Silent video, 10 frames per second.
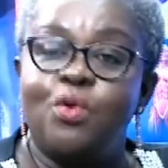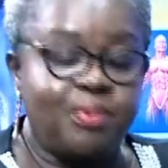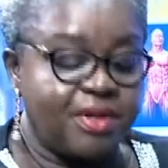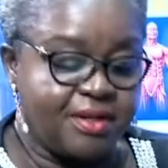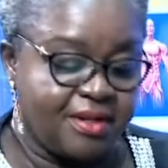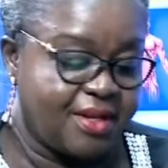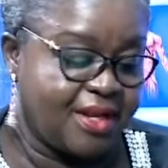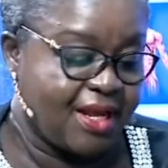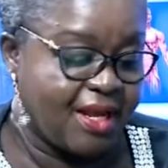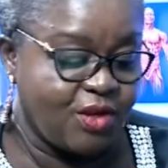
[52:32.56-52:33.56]
are open,
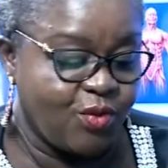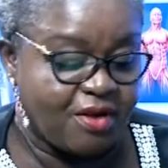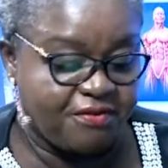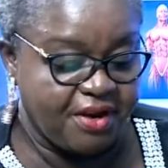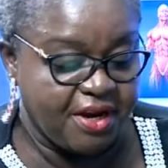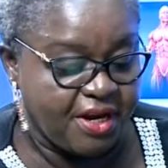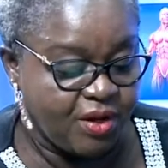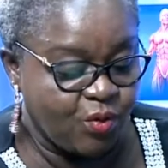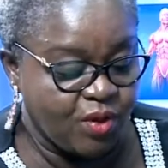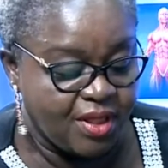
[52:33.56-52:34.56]
and you are
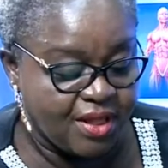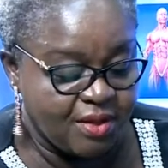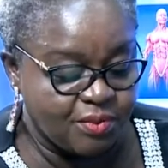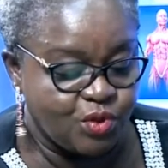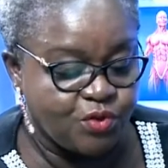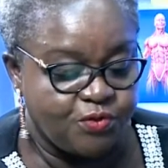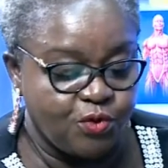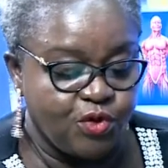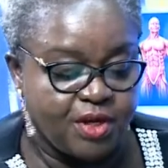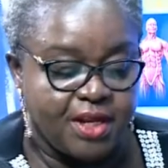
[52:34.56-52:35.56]
very welcome to
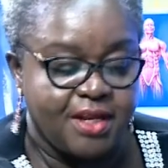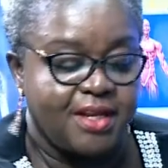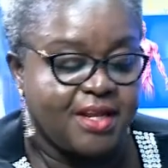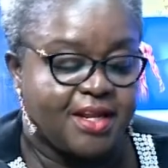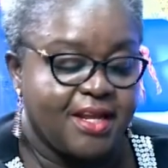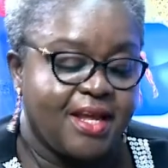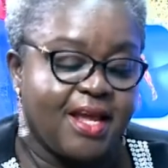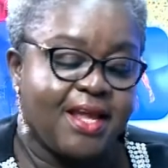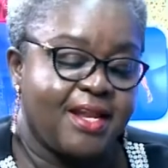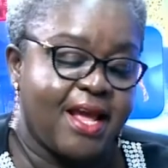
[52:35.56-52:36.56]
phone in
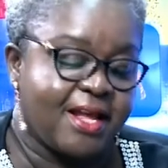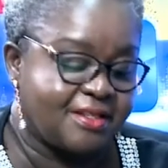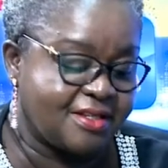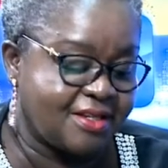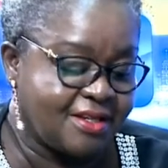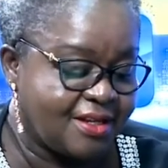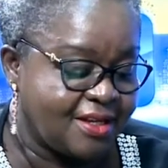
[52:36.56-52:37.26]
and ask